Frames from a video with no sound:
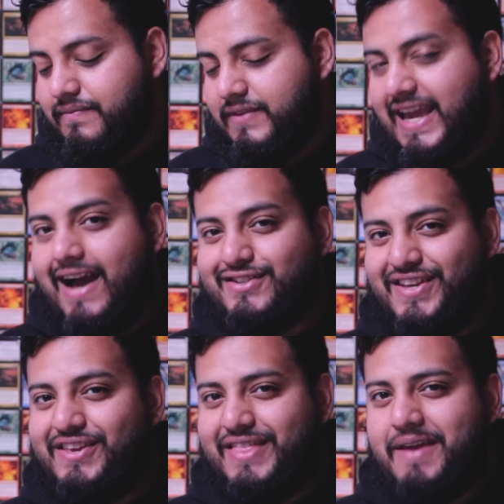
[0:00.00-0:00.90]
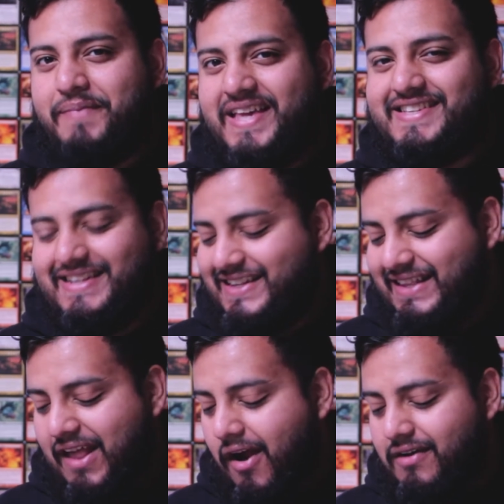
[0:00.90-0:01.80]
Yeah, so they
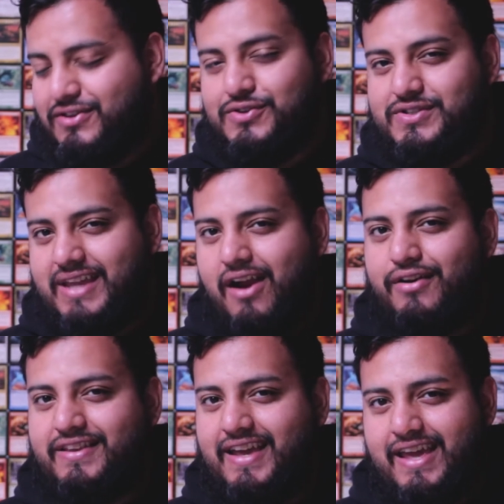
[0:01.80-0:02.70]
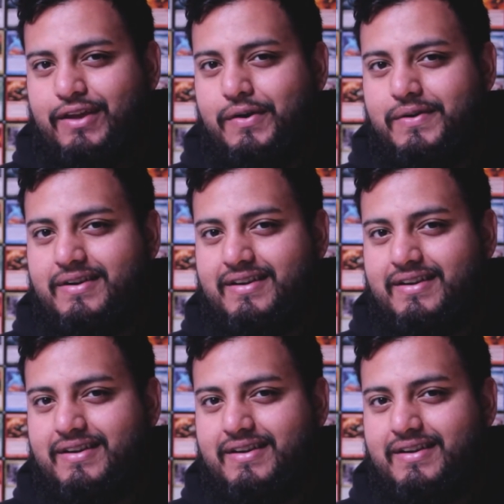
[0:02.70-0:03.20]
basically are too scared to hit you.